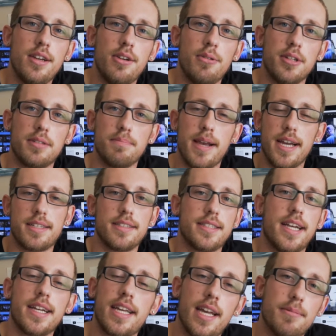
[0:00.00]
which matches
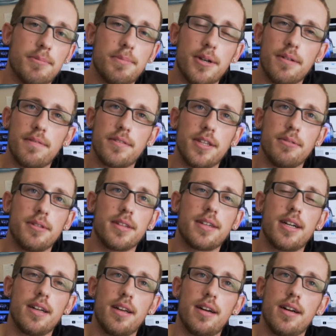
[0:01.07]
that camera perfectly with
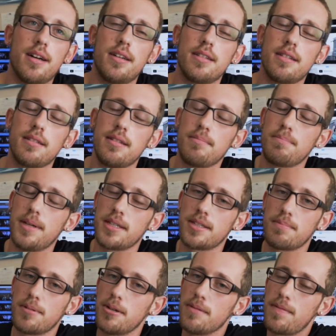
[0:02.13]
the
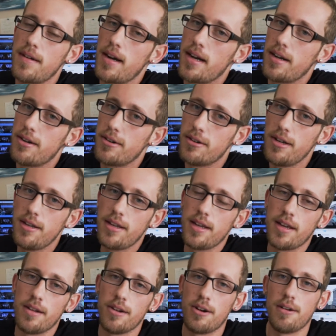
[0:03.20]
picture profile
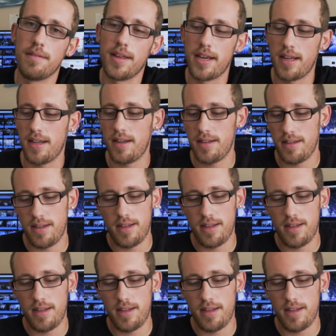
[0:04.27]
and all of that.